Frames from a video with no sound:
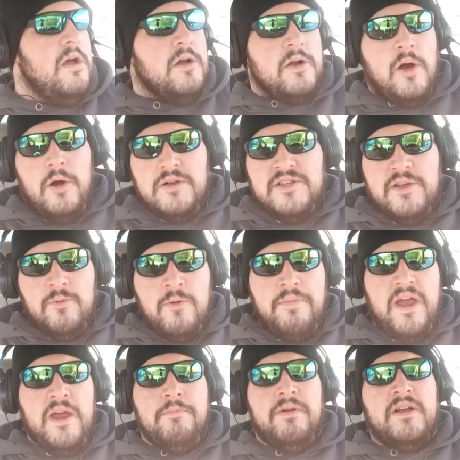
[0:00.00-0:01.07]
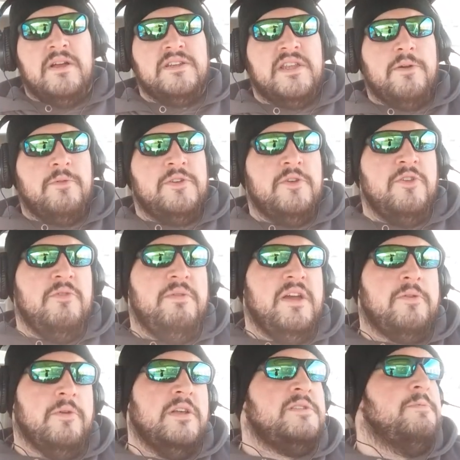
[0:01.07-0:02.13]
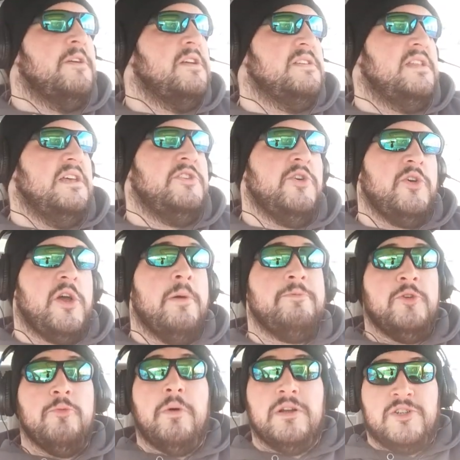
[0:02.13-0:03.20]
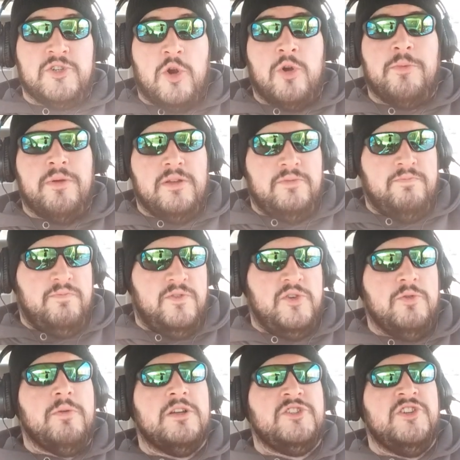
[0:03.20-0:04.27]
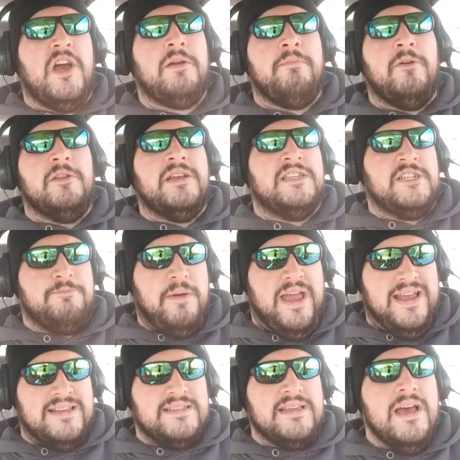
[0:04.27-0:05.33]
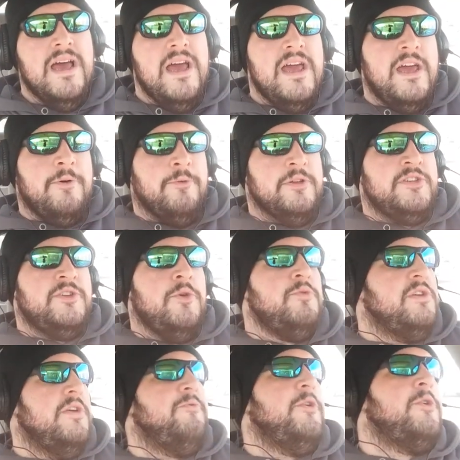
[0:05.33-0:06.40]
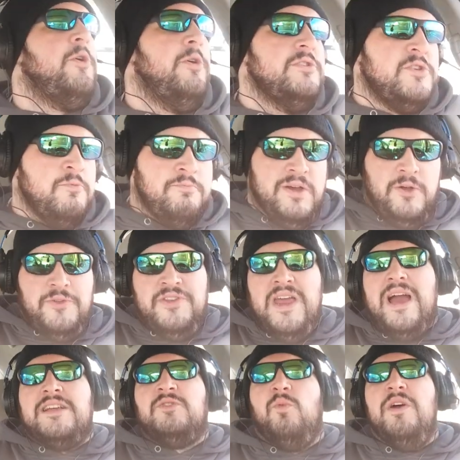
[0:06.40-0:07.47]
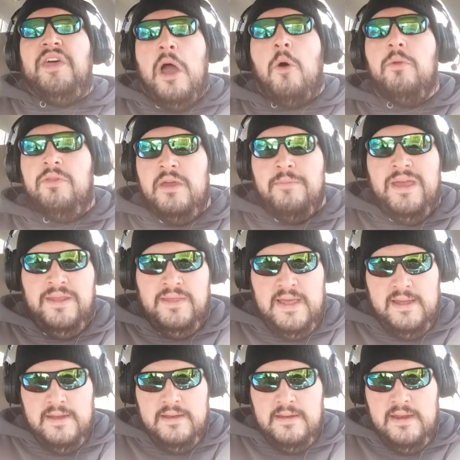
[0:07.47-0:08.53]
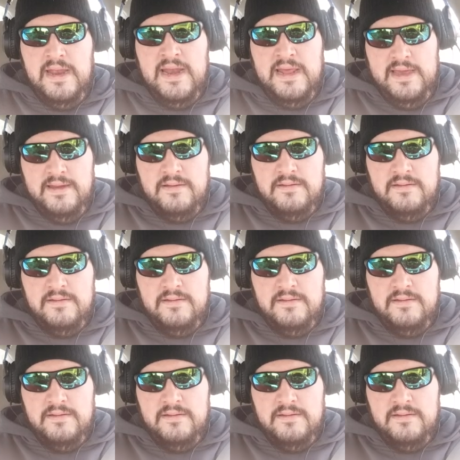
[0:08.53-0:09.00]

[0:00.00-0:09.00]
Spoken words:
Cards that were banned because they were too ubiquitous, because they took up too much deck building space. It was too difficult to build decks without them in it.